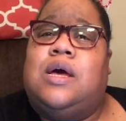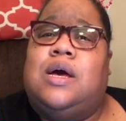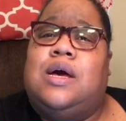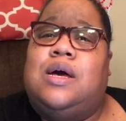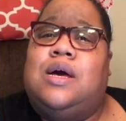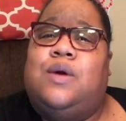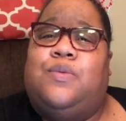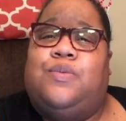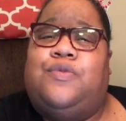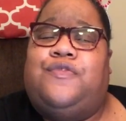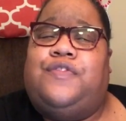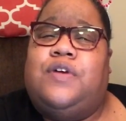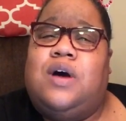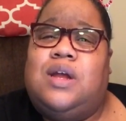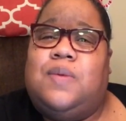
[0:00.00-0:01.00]
uh
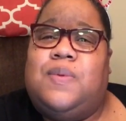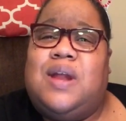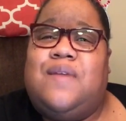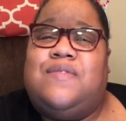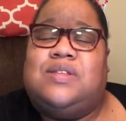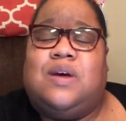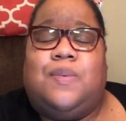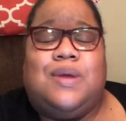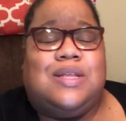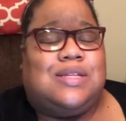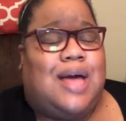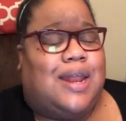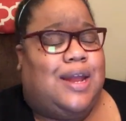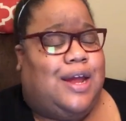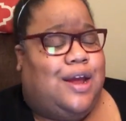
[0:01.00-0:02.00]
fun or whatever. So we just
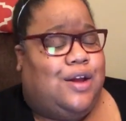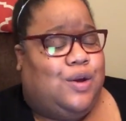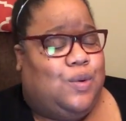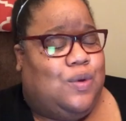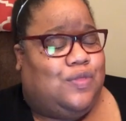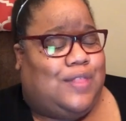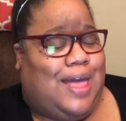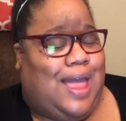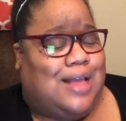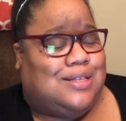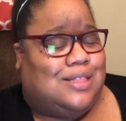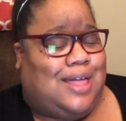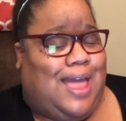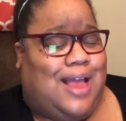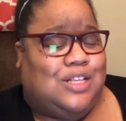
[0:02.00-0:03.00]
kinda here doing things,
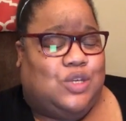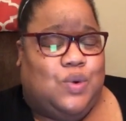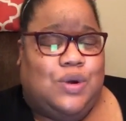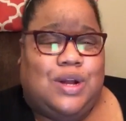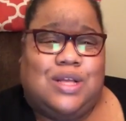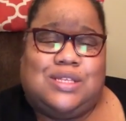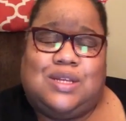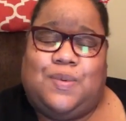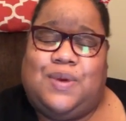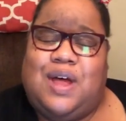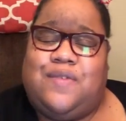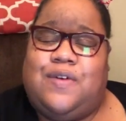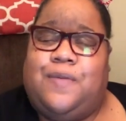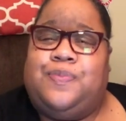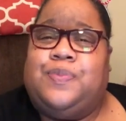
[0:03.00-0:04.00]
things doing us or
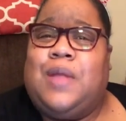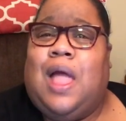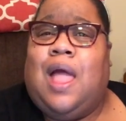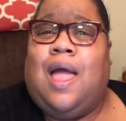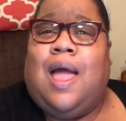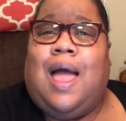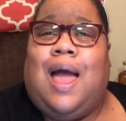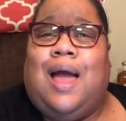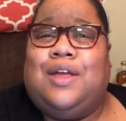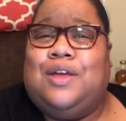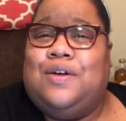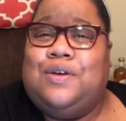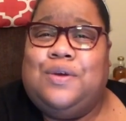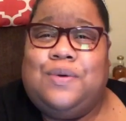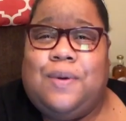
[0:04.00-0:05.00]
whatever. How
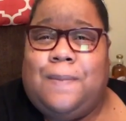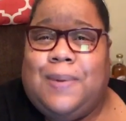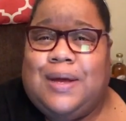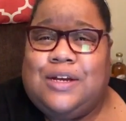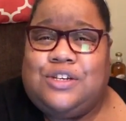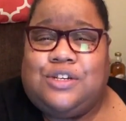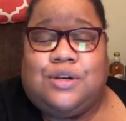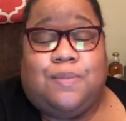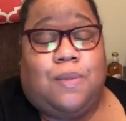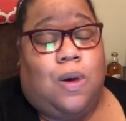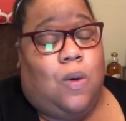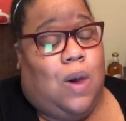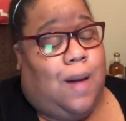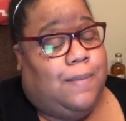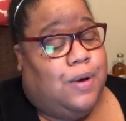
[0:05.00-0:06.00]
you doing, Bishop?
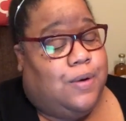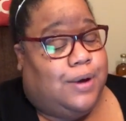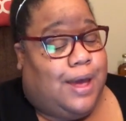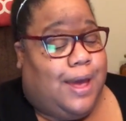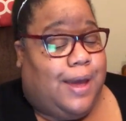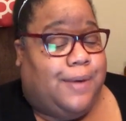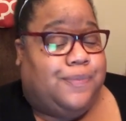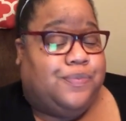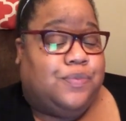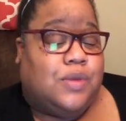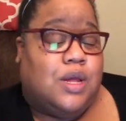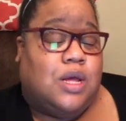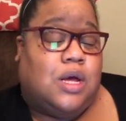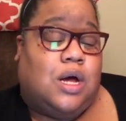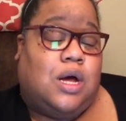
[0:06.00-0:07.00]
Oh, I'm okay.
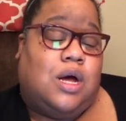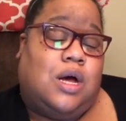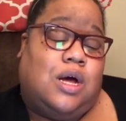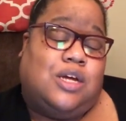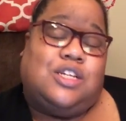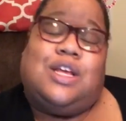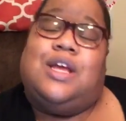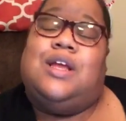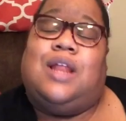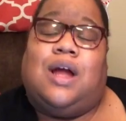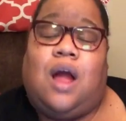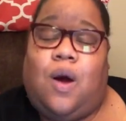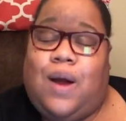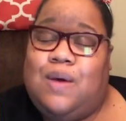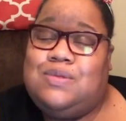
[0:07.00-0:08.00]
Uh he like,
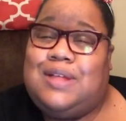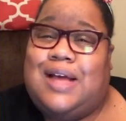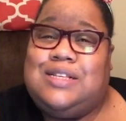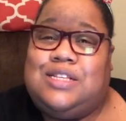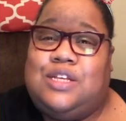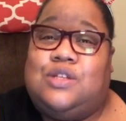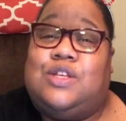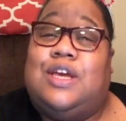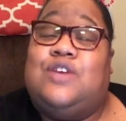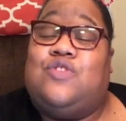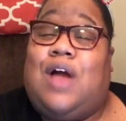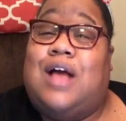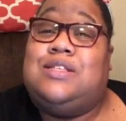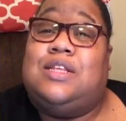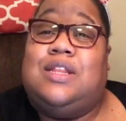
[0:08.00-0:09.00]
all right, it was nice to see you. So he
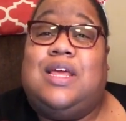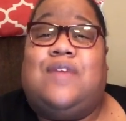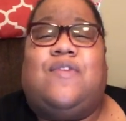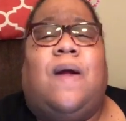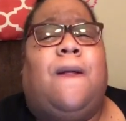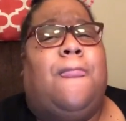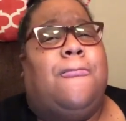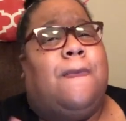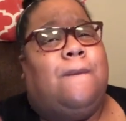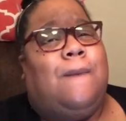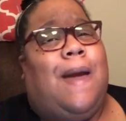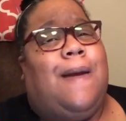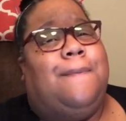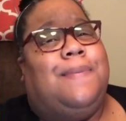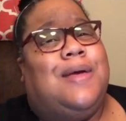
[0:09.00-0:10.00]
tries to leave.
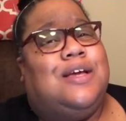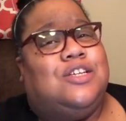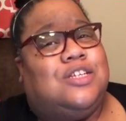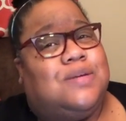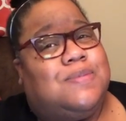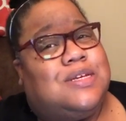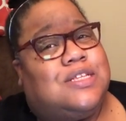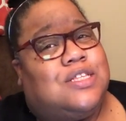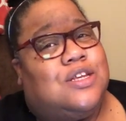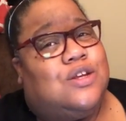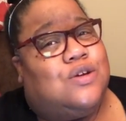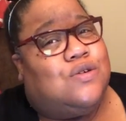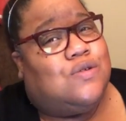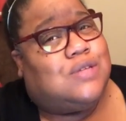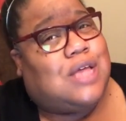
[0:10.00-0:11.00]
Wait, Bishop, is the
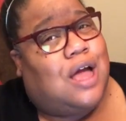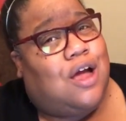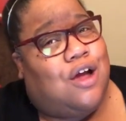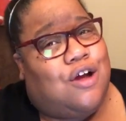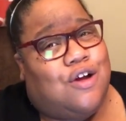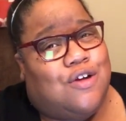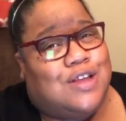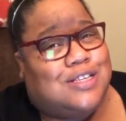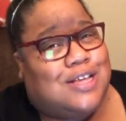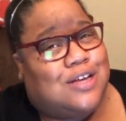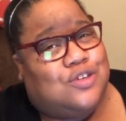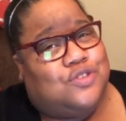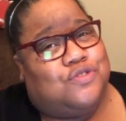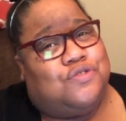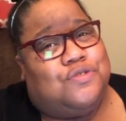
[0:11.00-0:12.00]
news I heard? Is
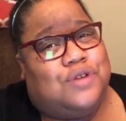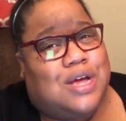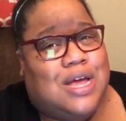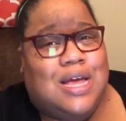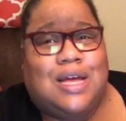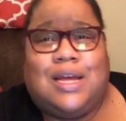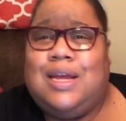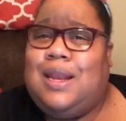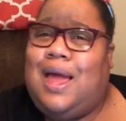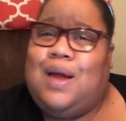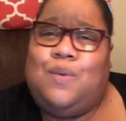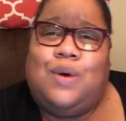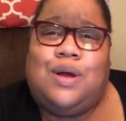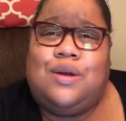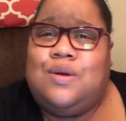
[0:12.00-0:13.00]
that true? He like,
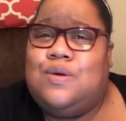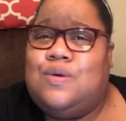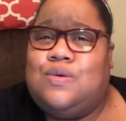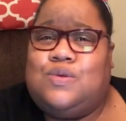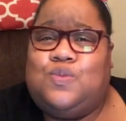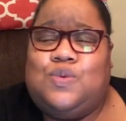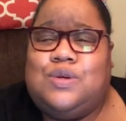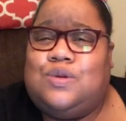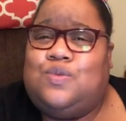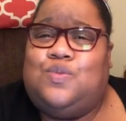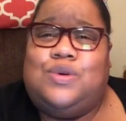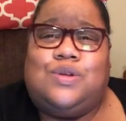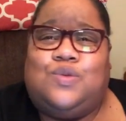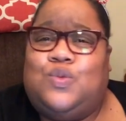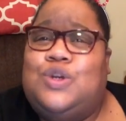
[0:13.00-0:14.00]
what news? What,
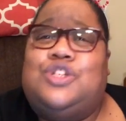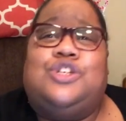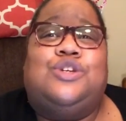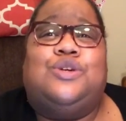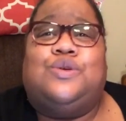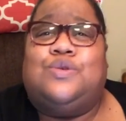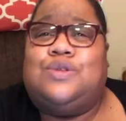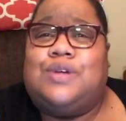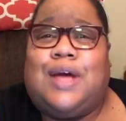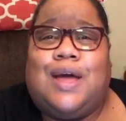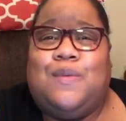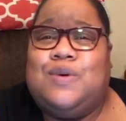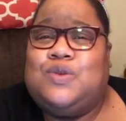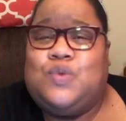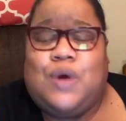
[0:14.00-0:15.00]
what which news? Okay,
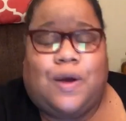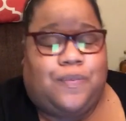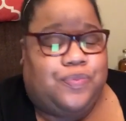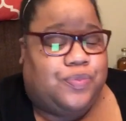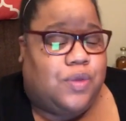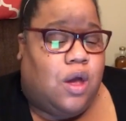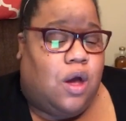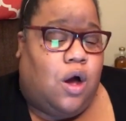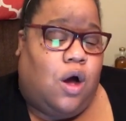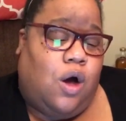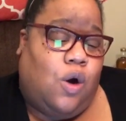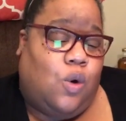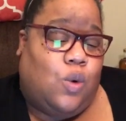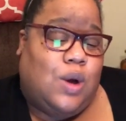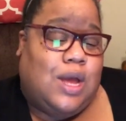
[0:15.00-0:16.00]
which one?
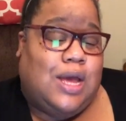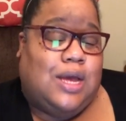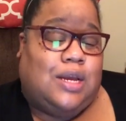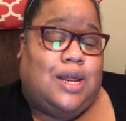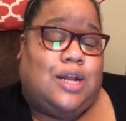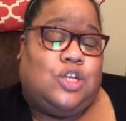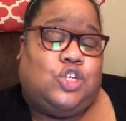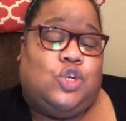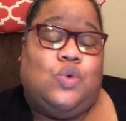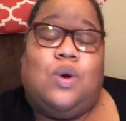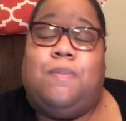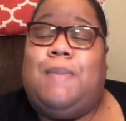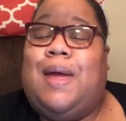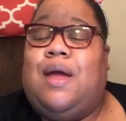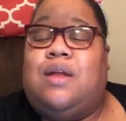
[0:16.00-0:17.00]
Oh, that you
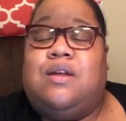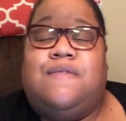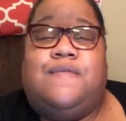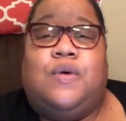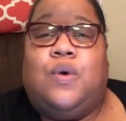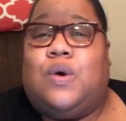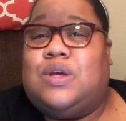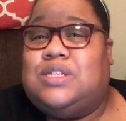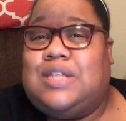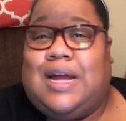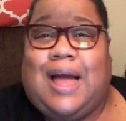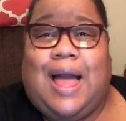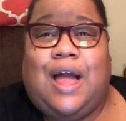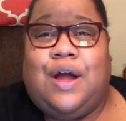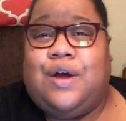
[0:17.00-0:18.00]
and Mae are divorced.
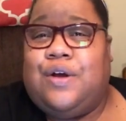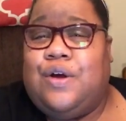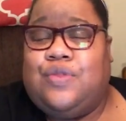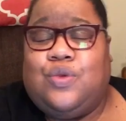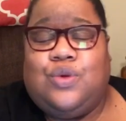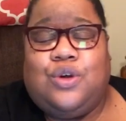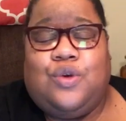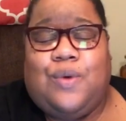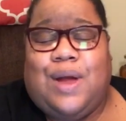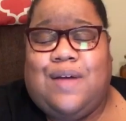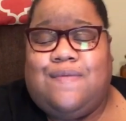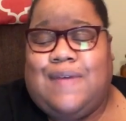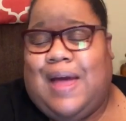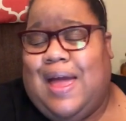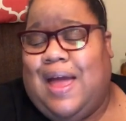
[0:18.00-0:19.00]
Like I heard through the
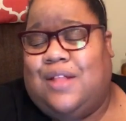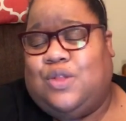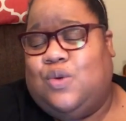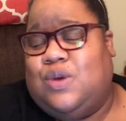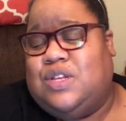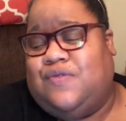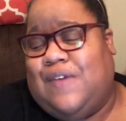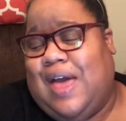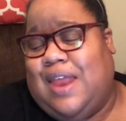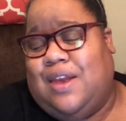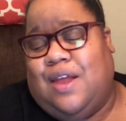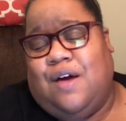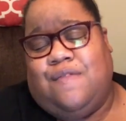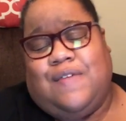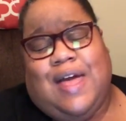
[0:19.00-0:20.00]
grapevine, through this vine,
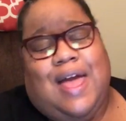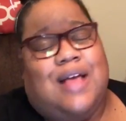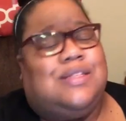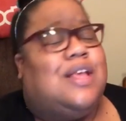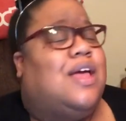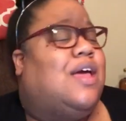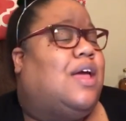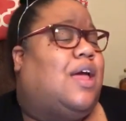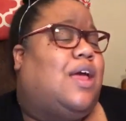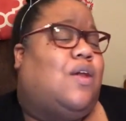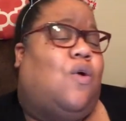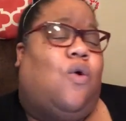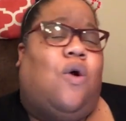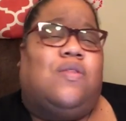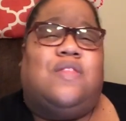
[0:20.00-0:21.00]
that vine, and
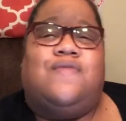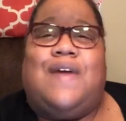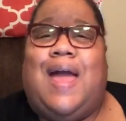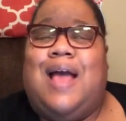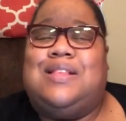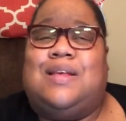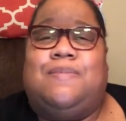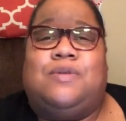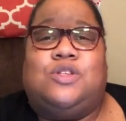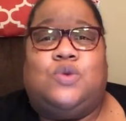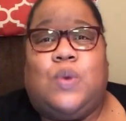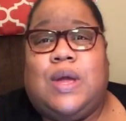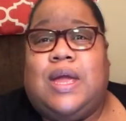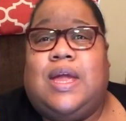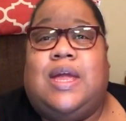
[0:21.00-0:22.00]
all the vines in
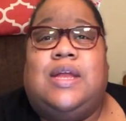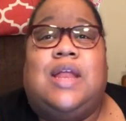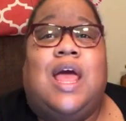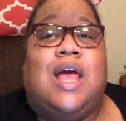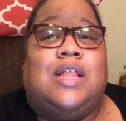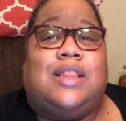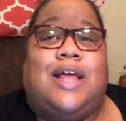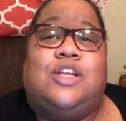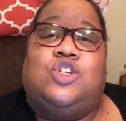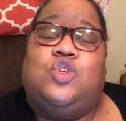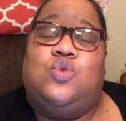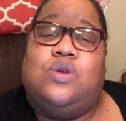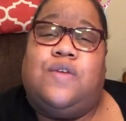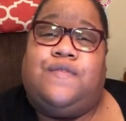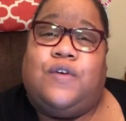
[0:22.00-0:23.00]
between, that
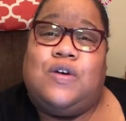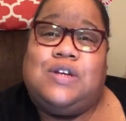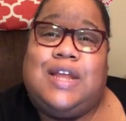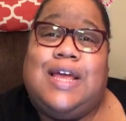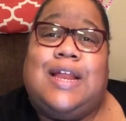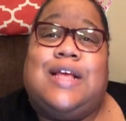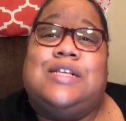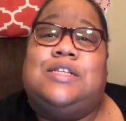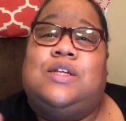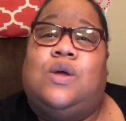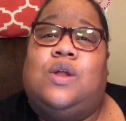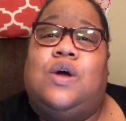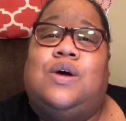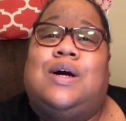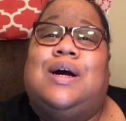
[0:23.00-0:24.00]
you and the first lady is no
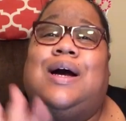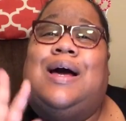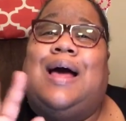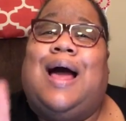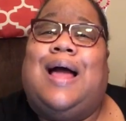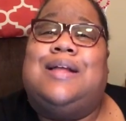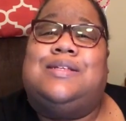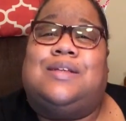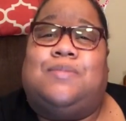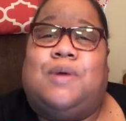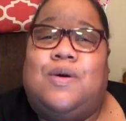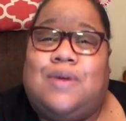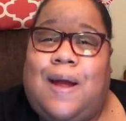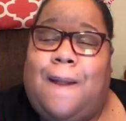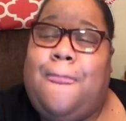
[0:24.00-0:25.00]
longer an item.
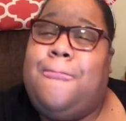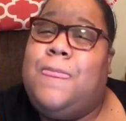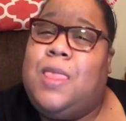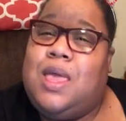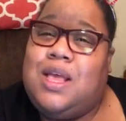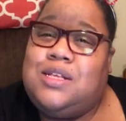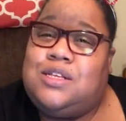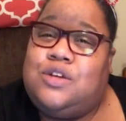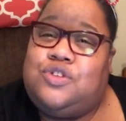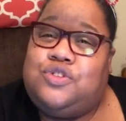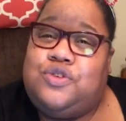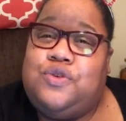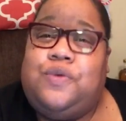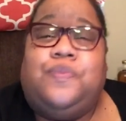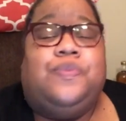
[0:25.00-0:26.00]
Okay, is it
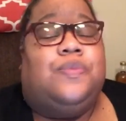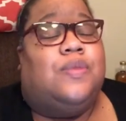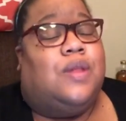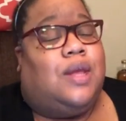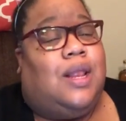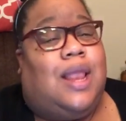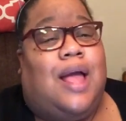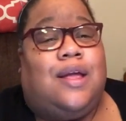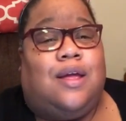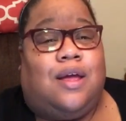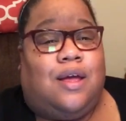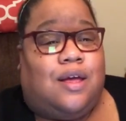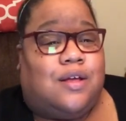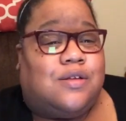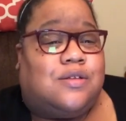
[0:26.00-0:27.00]
true? Like
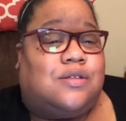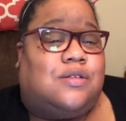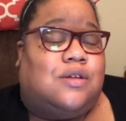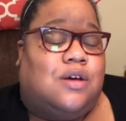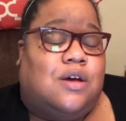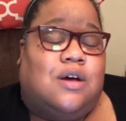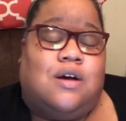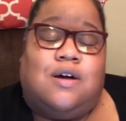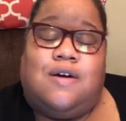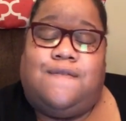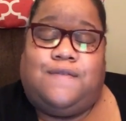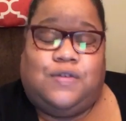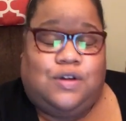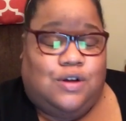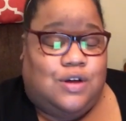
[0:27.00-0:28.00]
yes. Um,
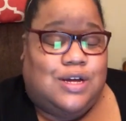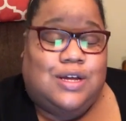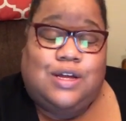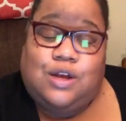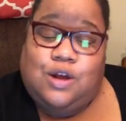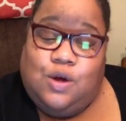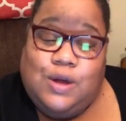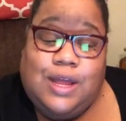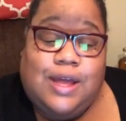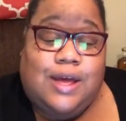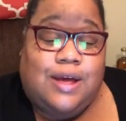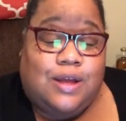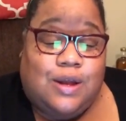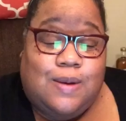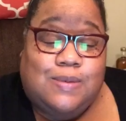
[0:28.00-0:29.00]
you know,
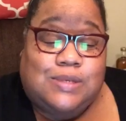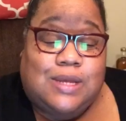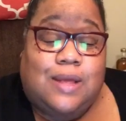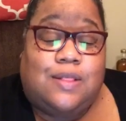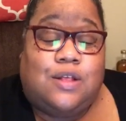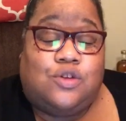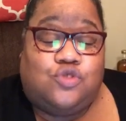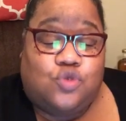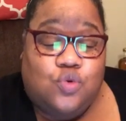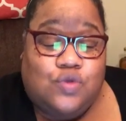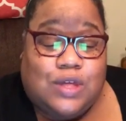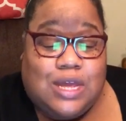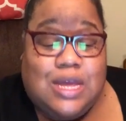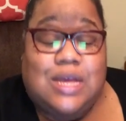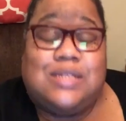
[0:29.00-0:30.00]
yeah, you know I'm saying? The truth
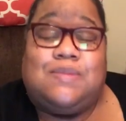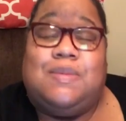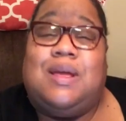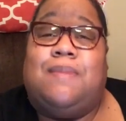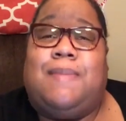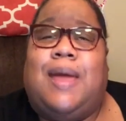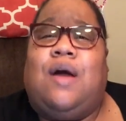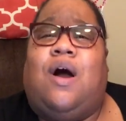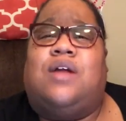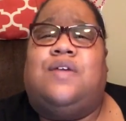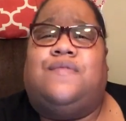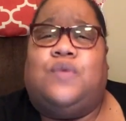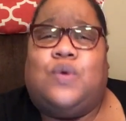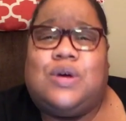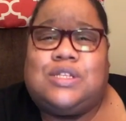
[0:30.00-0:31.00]
is, me and Mae are
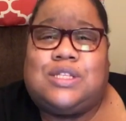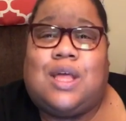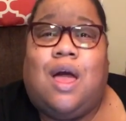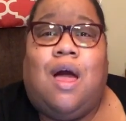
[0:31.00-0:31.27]
divorced.